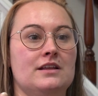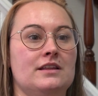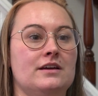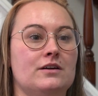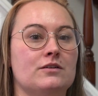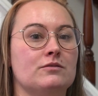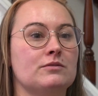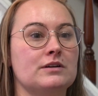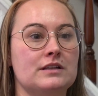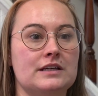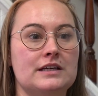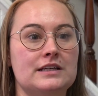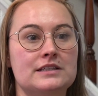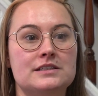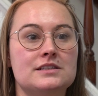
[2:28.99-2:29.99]
They're really
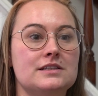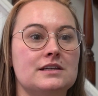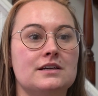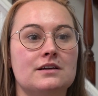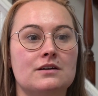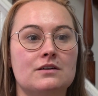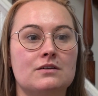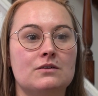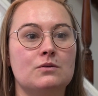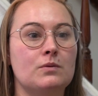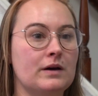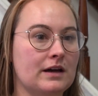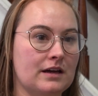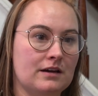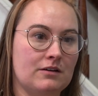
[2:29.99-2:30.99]
easy,
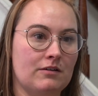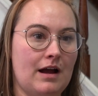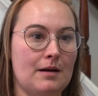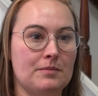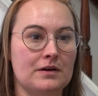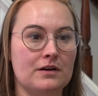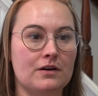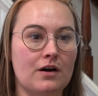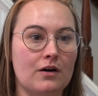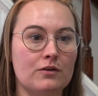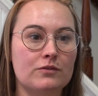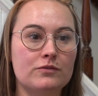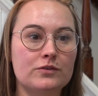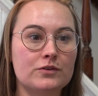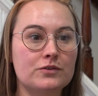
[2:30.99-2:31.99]
quick grab and go
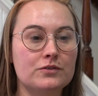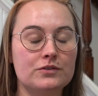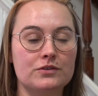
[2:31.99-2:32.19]
food.